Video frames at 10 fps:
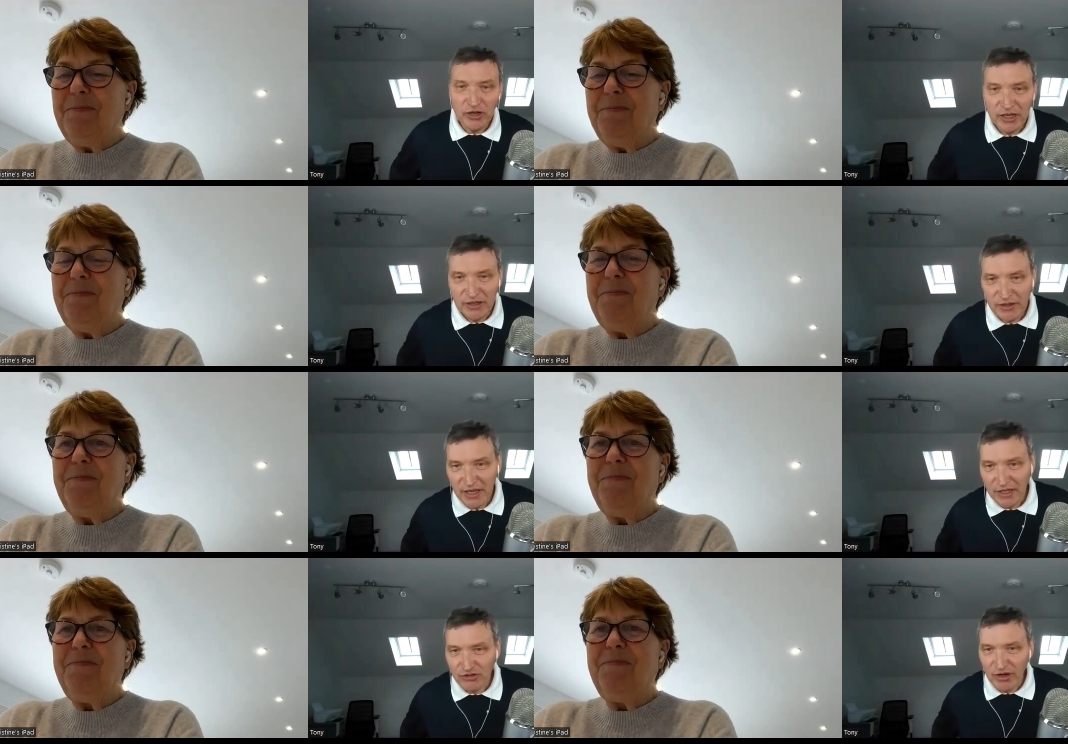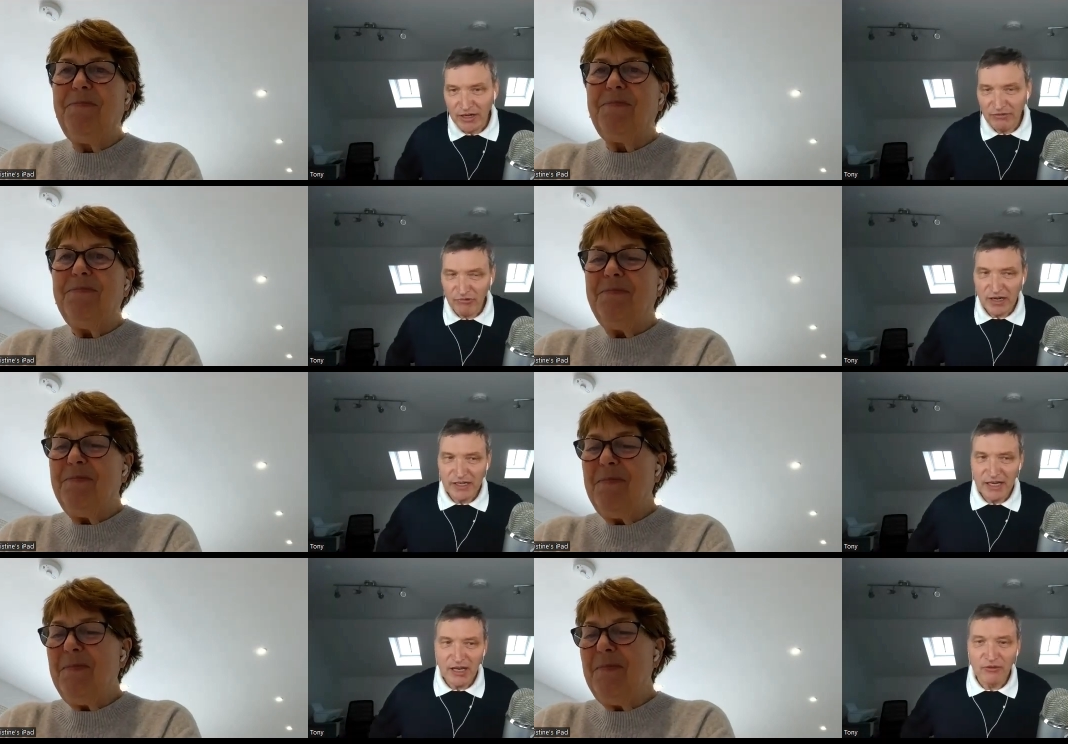Speaker 1: looking at the extract
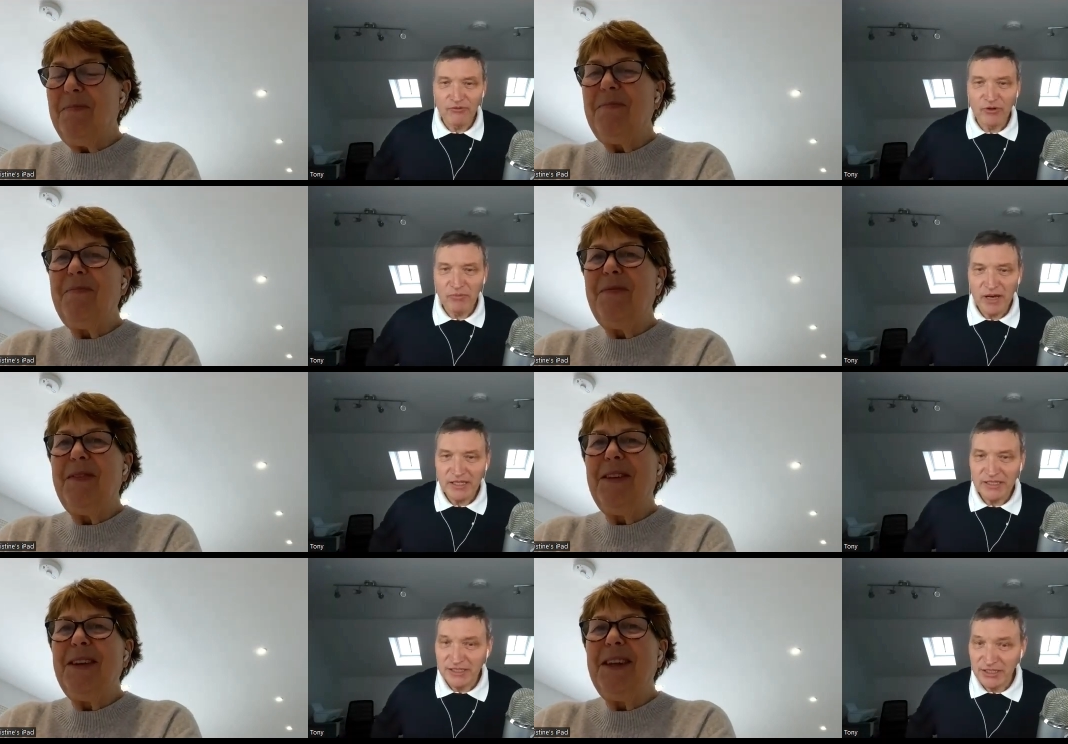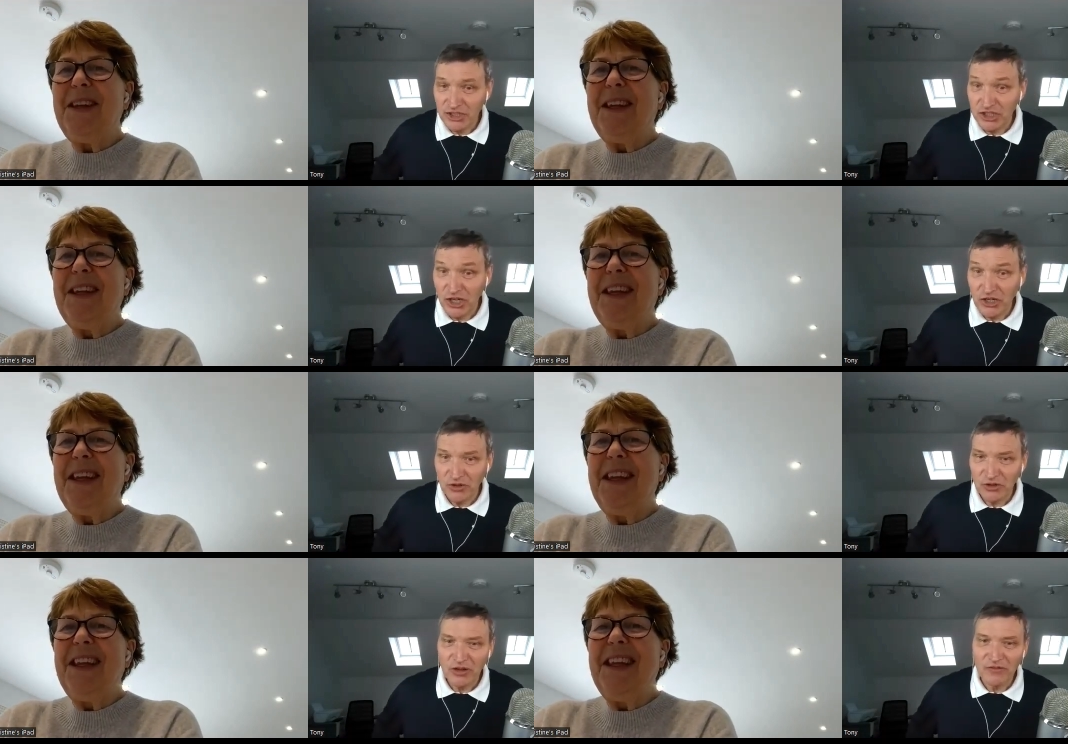right now from my
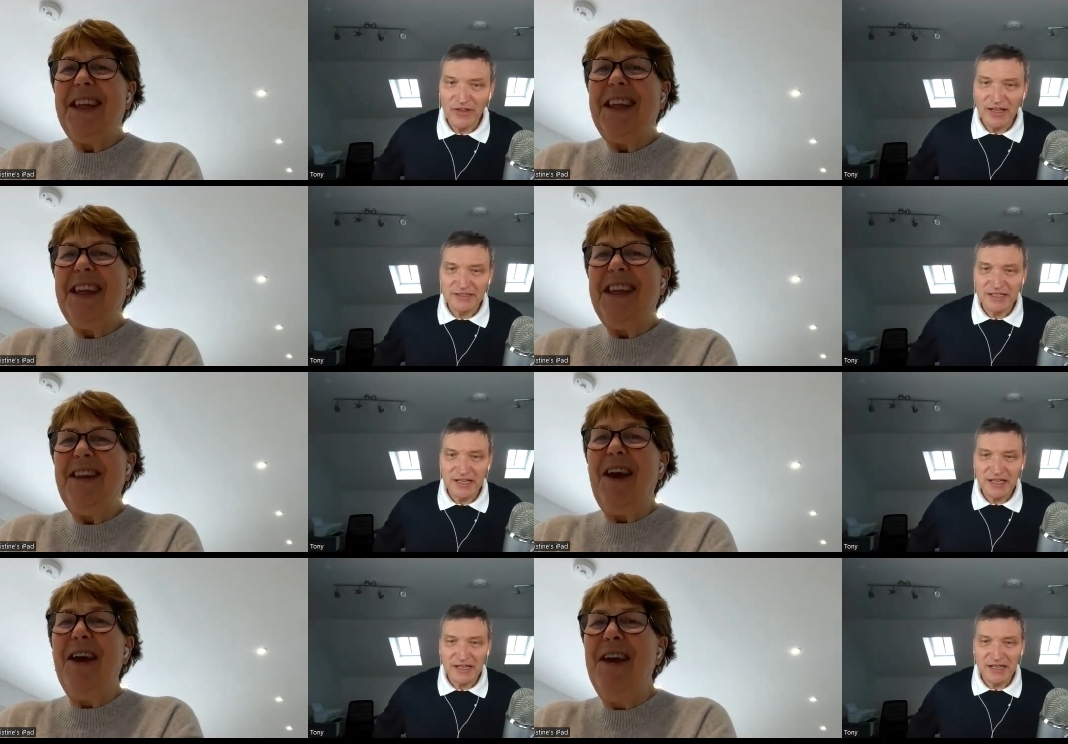journal on that day